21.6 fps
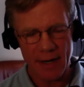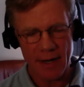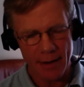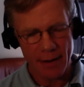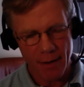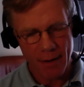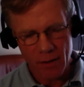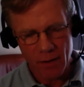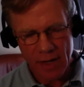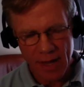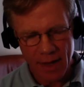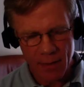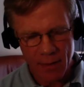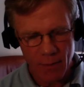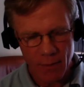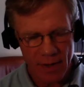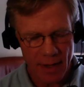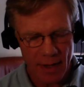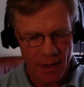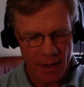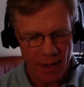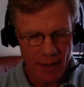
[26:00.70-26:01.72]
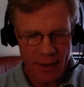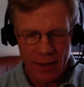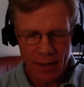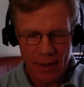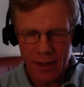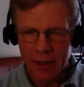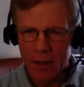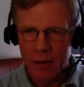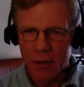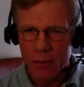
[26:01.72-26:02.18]
okay, well,
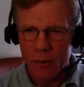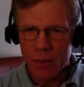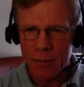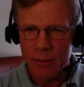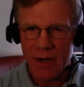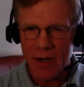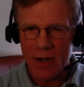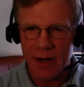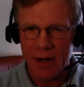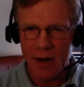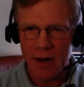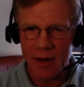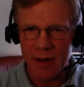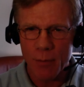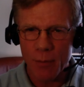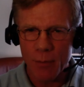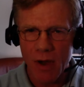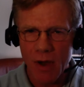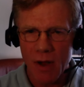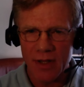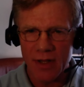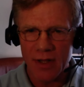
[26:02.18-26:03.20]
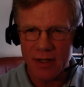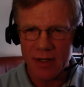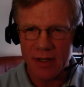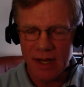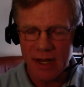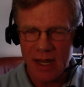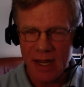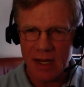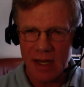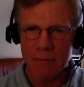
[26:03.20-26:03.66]
we better get on the ball
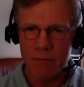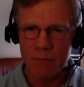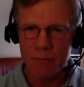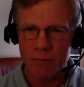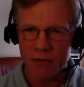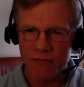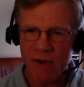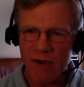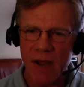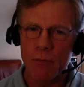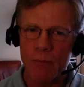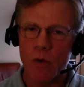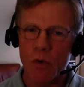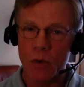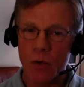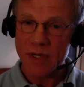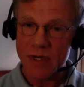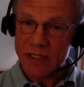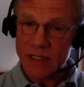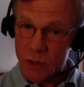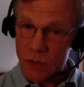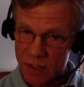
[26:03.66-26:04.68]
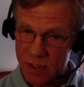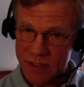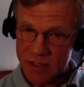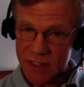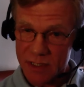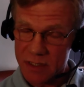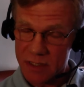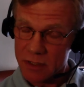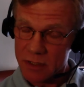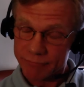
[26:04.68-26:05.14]
and provide more
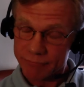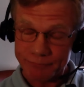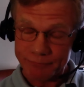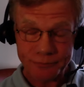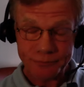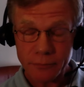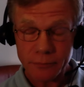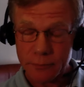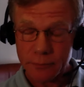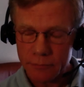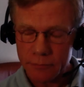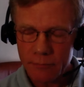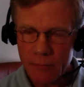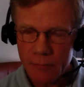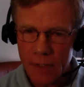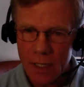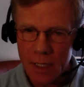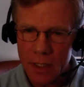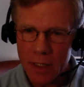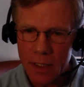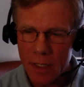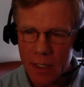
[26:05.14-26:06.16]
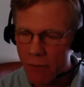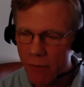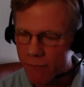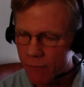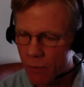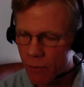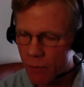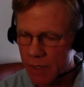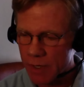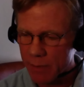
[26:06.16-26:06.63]
resources, you know,
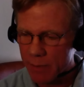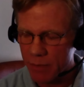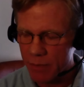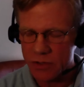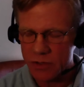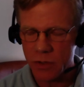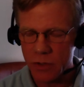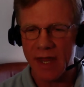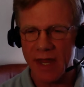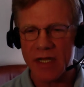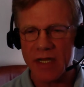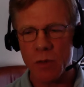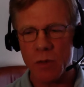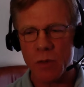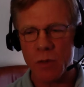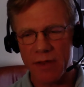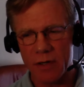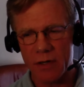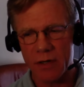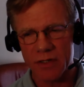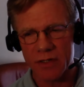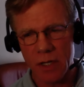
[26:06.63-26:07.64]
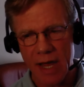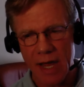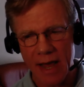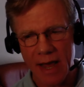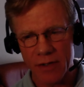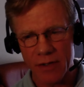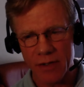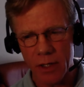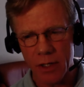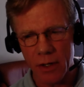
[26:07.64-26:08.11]
for people. So that's why there's the
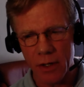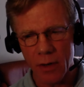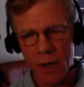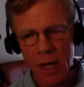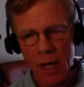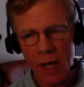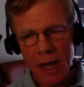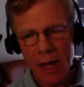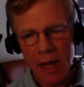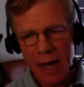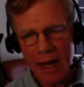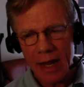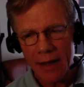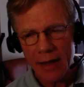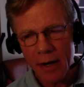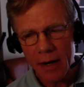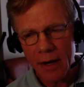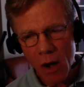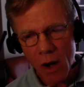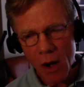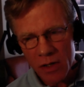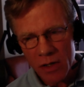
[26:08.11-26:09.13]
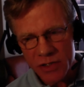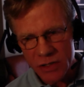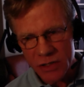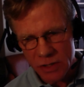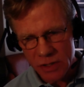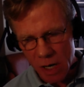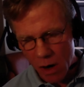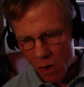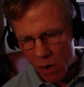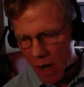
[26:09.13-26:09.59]
how-to. And then
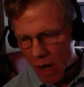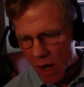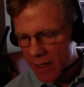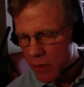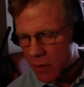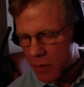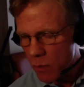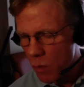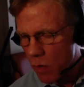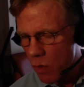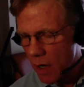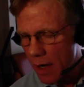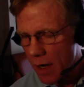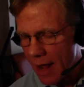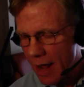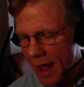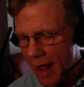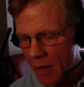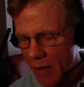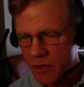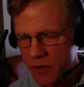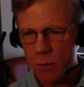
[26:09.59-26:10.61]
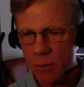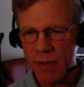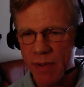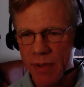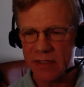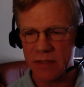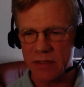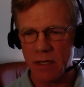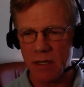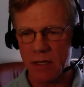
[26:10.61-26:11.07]
also, I didn't want a how-to
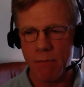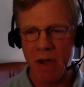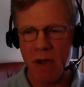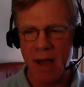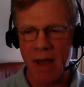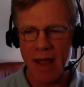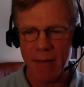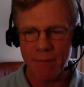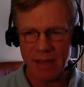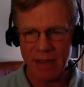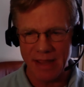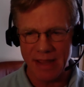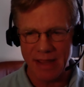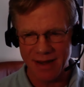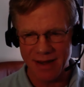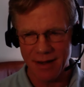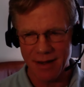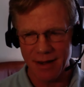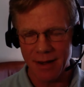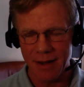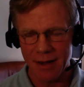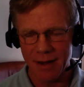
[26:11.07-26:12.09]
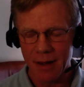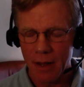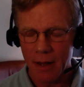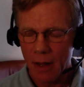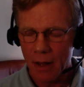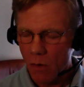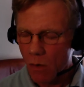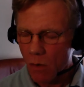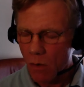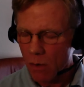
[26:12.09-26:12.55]
based on my opinion
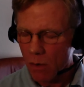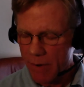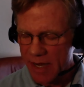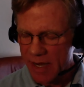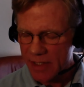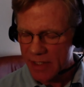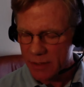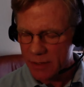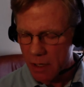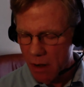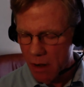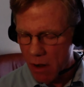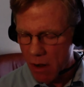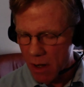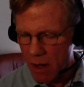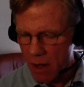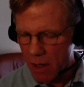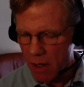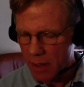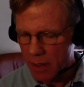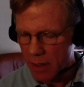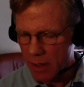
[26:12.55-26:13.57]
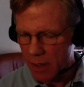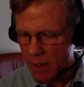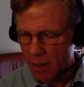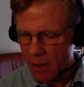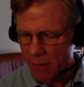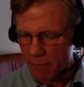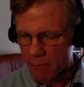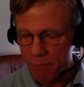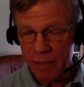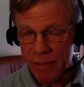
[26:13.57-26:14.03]
or based on
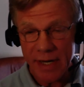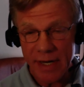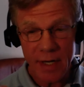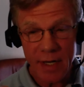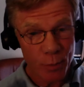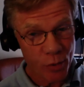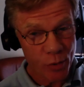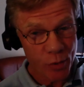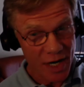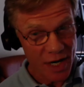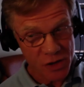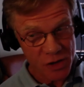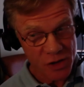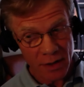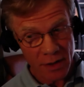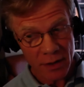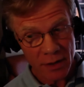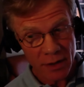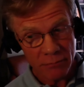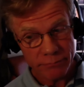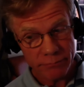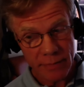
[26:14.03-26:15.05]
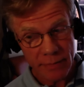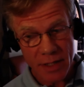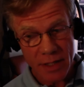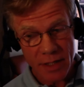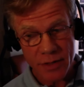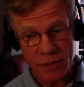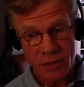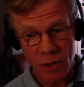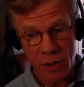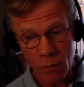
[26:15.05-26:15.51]
peer pressure,
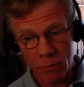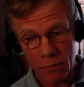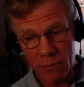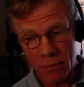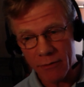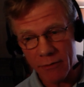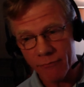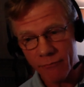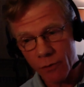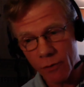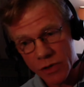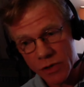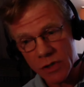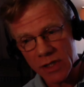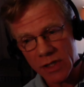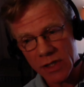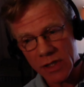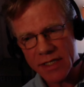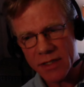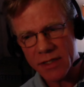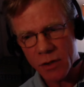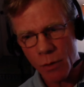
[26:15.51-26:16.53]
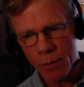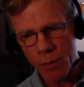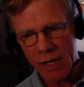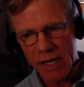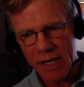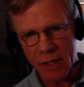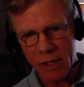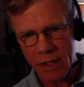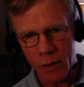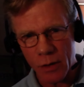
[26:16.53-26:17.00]
as so, unfortunately, so
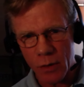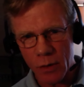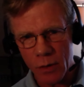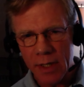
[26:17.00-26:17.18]
many do.